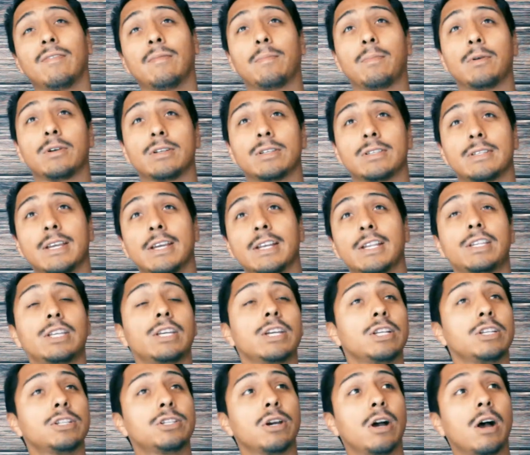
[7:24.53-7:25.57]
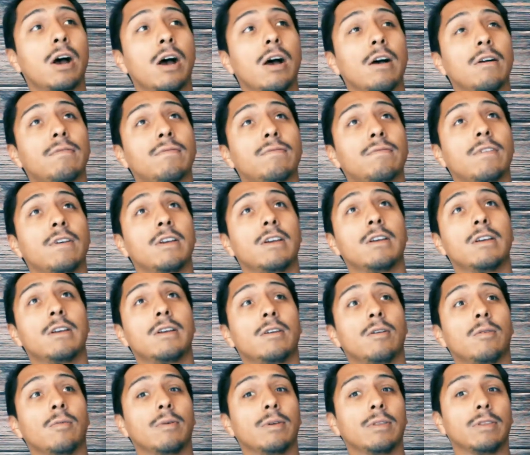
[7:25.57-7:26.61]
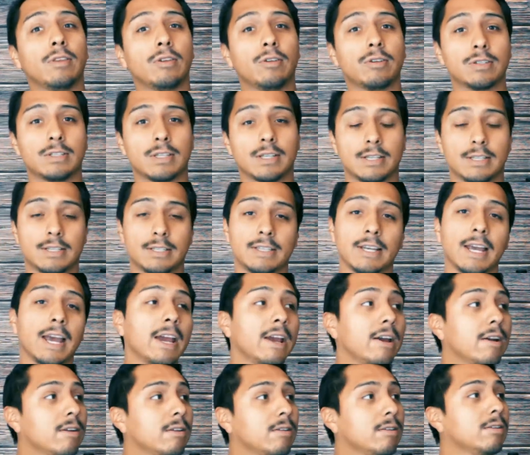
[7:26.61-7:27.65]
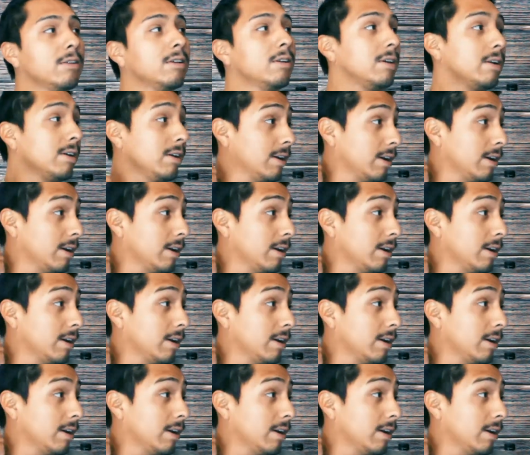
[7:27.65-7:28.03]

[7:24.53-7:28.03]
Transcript: a percentage off when there's a sale?